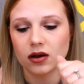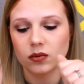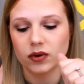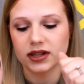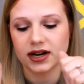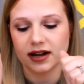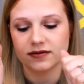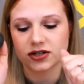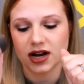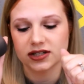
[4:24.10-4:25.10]
one that
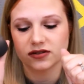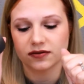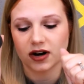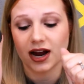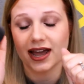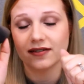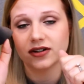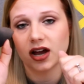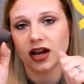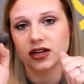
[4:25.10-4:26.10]
I've tried so far. I have
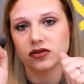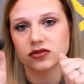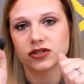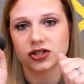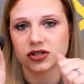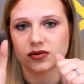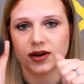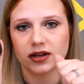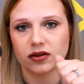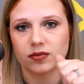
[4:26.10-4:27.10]
not used just the
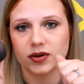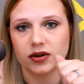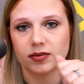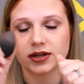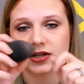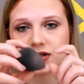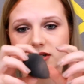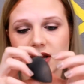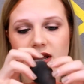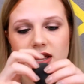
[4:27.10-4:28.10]
regular Beauty
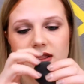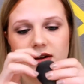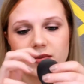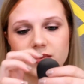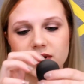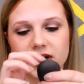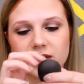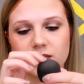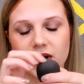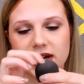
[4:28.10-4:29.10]
Blenders. They're
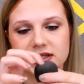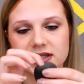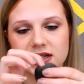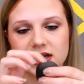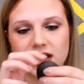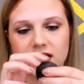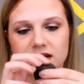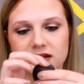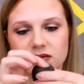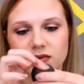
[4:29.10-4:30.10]
pretty pricey,
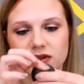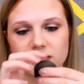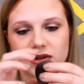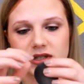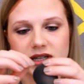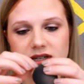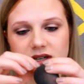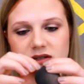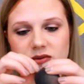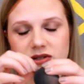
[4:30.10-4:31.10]
and with the Real
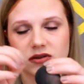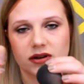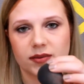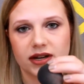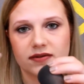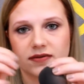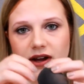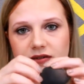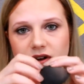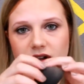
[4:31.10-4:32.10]
Techniques ones only being
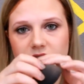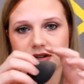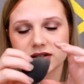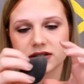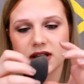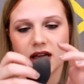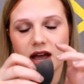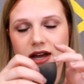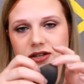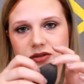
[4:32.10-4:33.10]
five dollars,
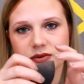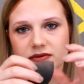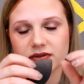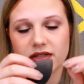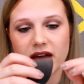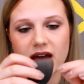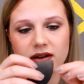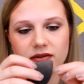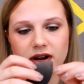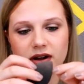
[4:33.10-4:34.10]
I just went for
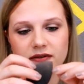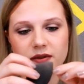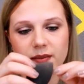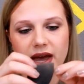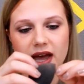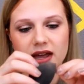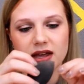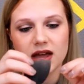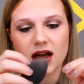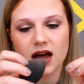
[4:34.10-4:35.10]
that right off the bat.
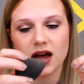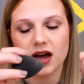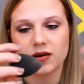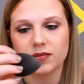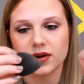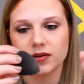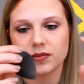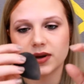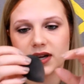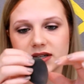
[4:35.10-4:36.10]
Um,
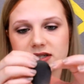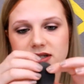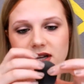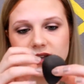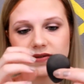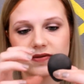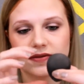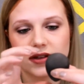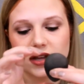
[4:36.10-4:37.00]
but if